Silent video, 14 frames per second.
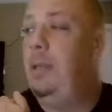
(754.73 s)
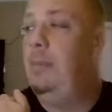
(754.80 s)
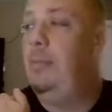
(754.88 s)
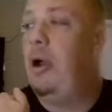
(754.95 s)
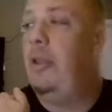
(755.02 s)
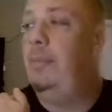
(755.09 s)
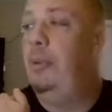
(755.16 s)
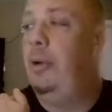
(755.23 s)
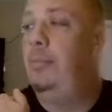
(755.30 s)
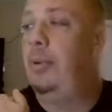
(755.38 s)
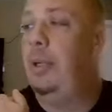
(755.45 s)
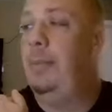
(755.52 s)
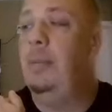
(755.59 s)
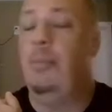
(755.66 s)
bot, put
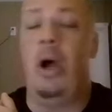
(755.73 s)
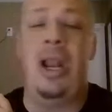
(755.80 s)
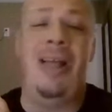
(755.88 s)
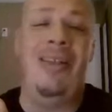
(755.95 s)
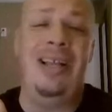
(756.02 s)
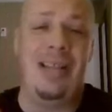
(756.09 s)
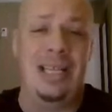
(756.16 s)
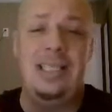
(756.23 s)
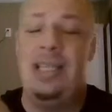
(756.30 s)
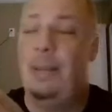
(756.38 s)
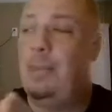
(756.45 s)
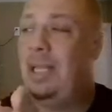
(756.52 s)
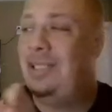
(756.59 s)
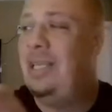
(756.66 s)
premium bot. Like I said,
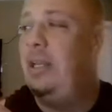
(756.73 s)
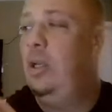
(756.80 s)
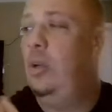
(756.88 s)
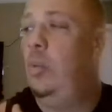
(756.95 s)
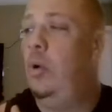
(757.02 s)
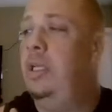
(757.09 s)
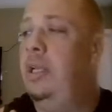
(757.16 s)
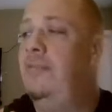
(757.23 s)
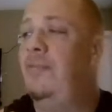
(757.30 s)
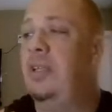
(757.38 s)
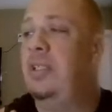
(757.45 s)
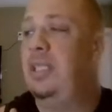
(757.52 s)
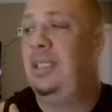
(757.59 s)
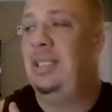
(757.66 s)
about 10-to-1
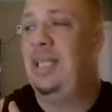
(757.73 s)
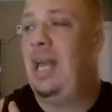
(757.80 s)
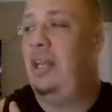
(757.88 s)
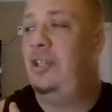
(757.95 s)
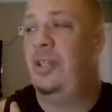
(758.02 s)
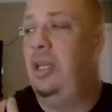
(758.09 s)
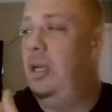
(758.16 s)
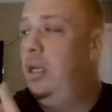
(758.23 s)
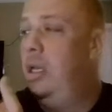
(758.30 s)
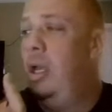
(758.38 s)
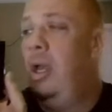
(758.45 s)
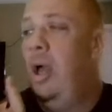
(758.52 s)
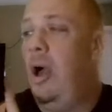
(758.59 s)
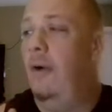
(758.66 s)
difference. This is actually a
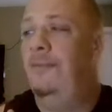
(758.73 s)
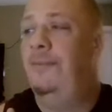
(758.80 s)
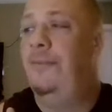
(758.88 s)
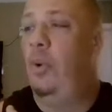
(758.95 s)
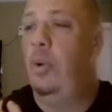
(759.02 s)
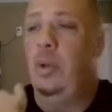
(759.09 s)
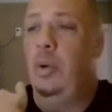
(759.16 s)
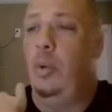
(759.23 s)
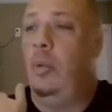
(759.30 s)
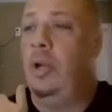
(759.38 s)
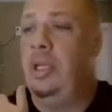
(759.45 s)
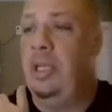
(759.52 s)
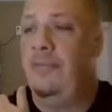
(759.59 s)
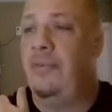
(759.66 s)

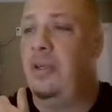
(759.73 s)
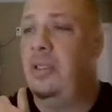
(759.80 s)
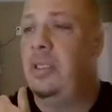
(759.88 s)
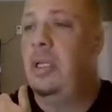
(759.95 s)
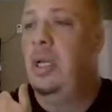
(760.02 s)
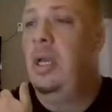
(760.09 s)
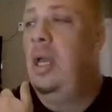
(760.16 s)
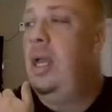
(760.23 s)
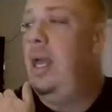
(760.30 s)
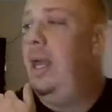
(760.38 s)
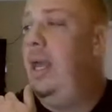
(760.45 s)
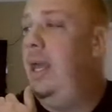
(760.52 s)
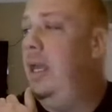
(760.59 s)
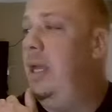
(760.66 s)
40-to-1 difference.
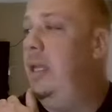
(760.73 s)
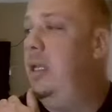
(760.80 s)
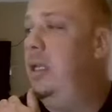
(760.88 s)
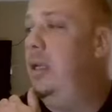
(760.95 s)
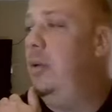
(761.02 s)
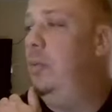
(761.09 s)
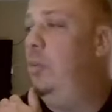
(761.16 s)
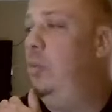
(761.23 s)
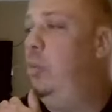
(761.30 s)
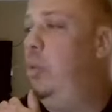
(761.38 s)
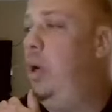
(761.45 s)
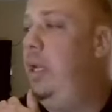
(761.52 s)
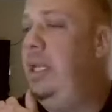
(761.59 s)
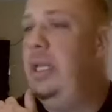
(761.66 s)
And
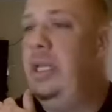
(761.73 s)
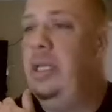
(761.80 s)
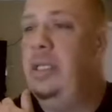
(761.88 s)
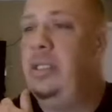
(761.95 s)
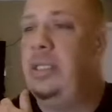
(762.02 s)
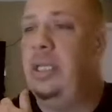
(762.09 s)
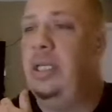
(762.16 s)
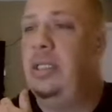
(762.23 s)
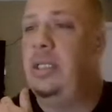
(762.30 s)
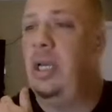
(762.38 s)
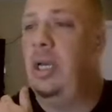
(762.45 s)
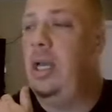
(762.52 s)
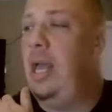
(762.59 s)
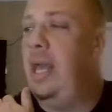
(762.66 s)
what it is
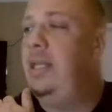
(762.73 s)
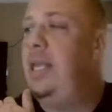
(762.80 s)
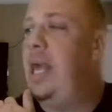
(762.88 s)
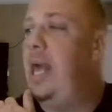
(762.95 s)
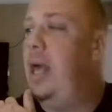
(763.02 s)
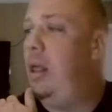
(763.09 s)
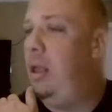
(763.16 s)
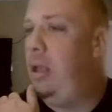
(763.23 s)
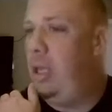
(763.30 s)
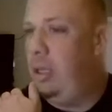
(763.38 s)
NCAL,